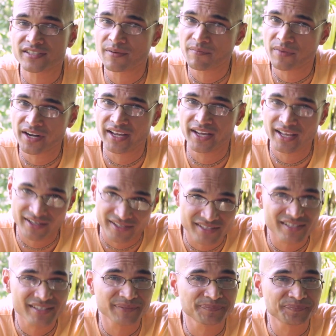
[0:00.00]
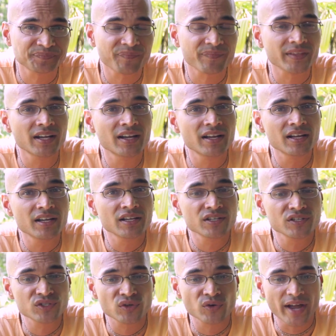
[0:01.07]
somebody else.
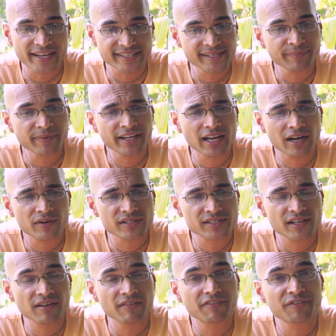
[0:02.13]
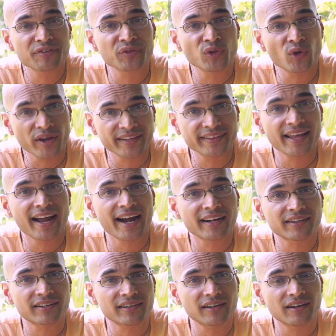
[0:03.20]
So accepting ourselves, knowing that
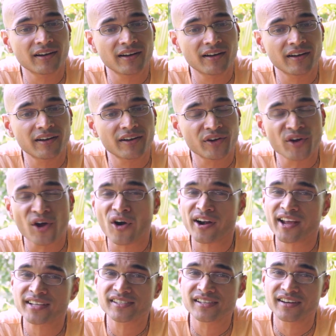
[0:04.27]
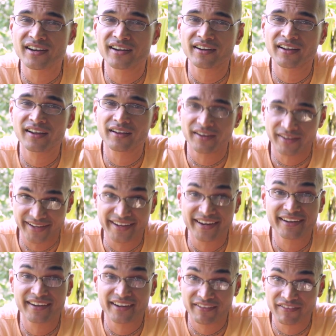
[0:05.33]
uh, God has created,
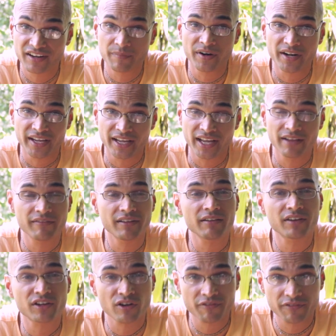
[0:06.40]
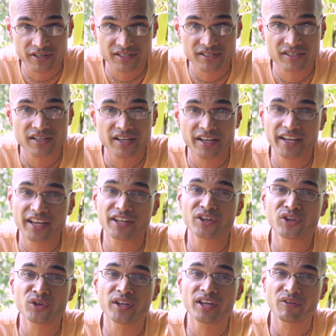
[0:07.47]
created everybody, every one of us in a
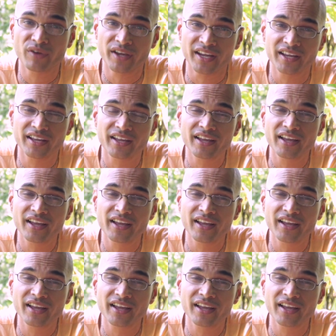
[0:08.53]
unique way.